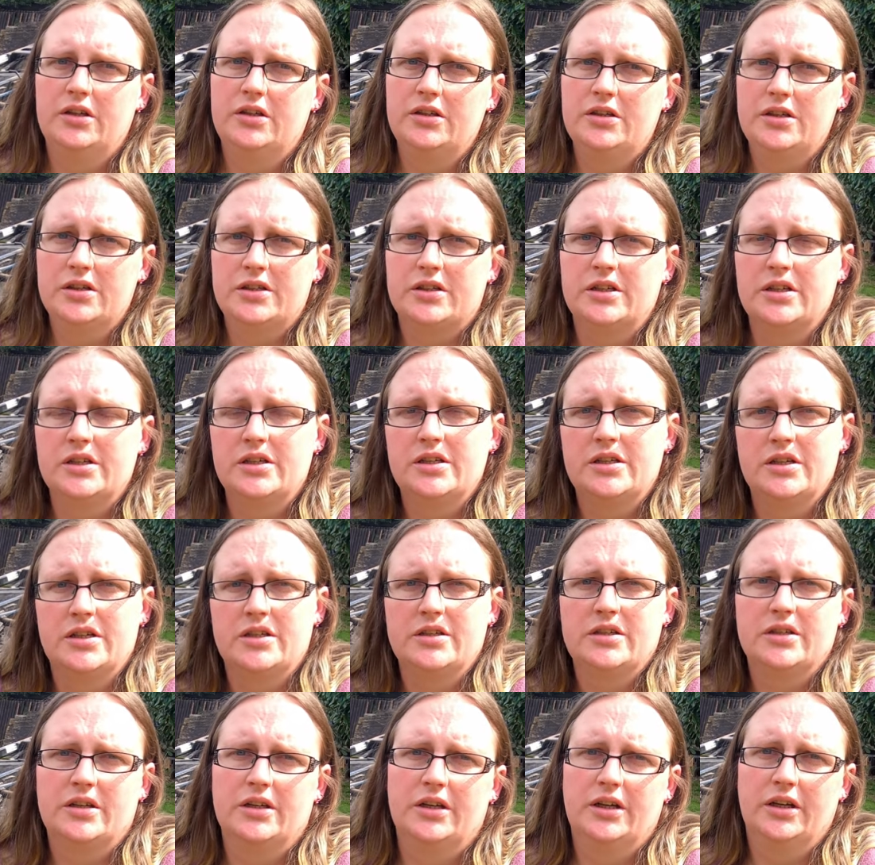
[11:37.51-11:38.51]
You just need to
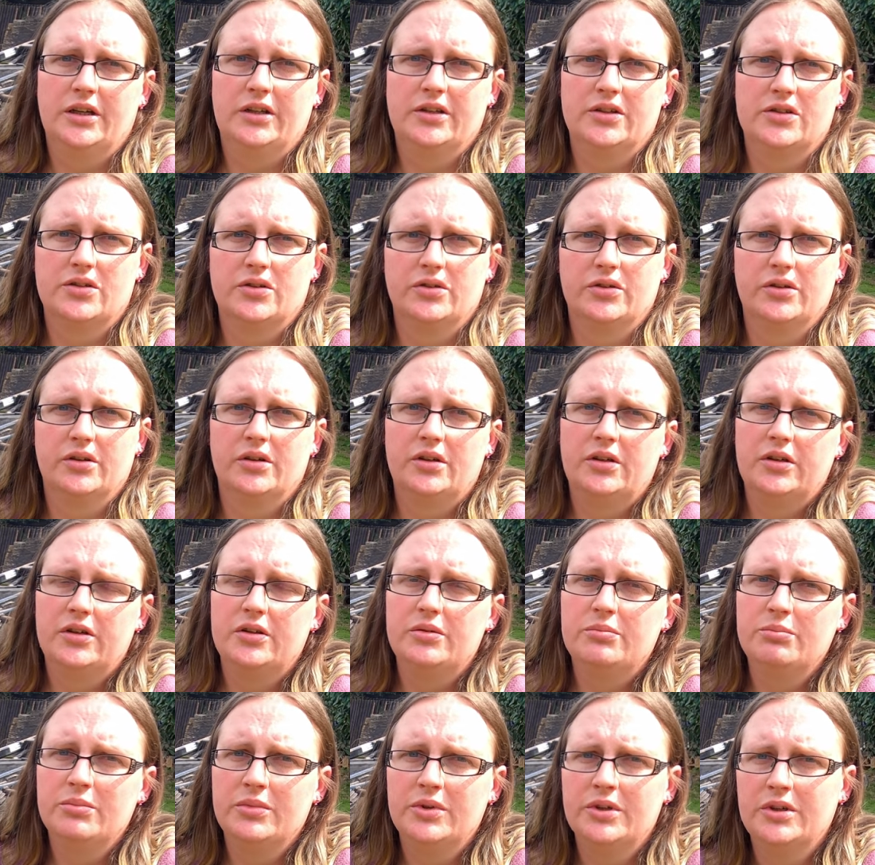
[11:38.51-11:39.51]
change the connectors on the
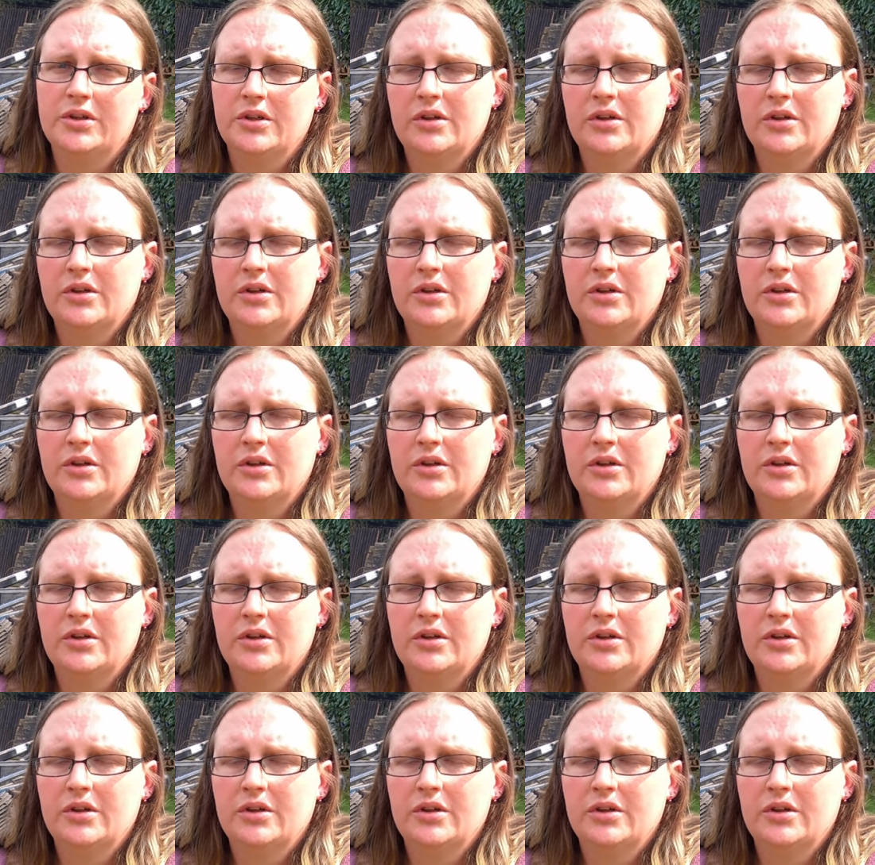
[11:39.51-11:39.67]
loom.